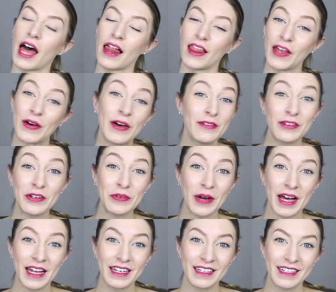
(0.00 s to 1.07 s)
Hello
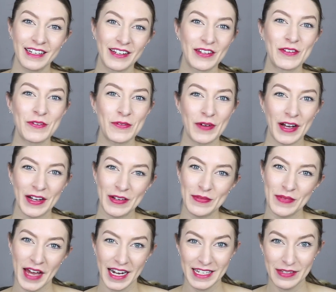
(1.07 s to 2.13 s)
everyone,
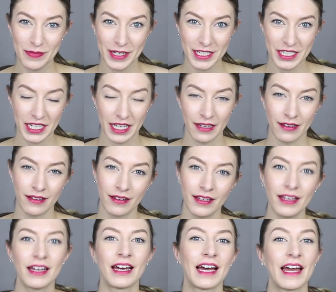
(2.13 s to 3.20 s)
welcome back to my
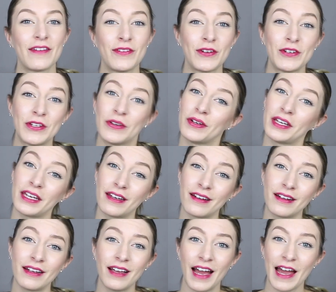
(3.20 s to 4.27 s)
channel. If you're new
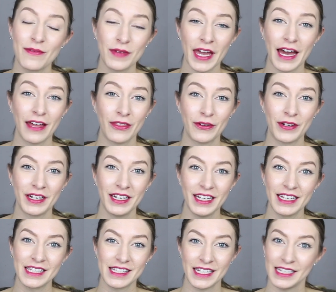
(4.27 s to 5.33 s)
here, I'm Catherine.
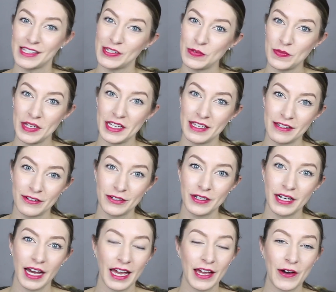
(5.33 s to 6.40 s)
It's nice to meet you.
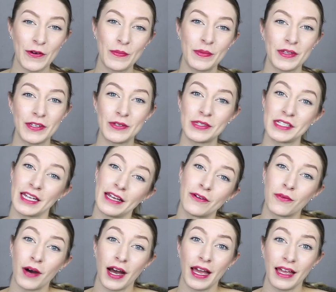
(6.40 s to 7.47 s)
I hope that you stay
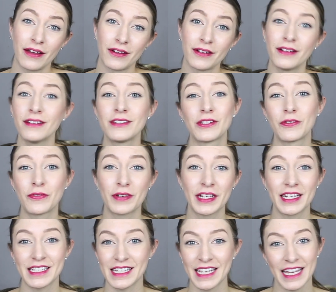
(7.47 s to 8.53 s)
a while. Don't
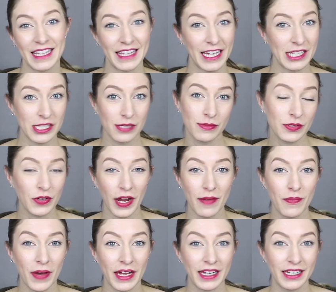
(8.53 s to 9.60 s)
forget to hit that
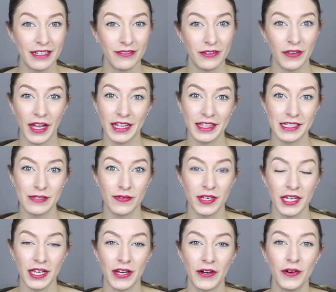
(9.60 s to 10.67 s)
subscribe button if you like this
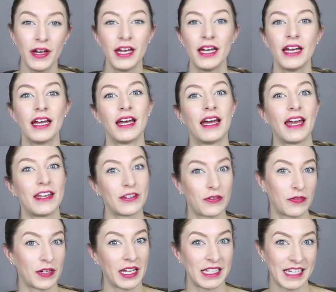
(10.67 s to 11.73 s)
video, and
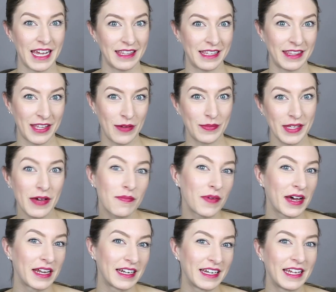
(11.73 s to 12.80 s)
don't forget to hit the thumbs up
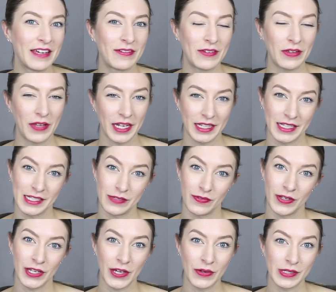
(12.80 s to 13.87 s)
button if you like this
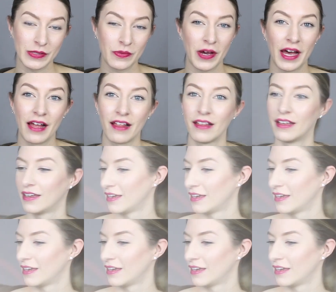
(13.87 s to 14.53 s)
video as well.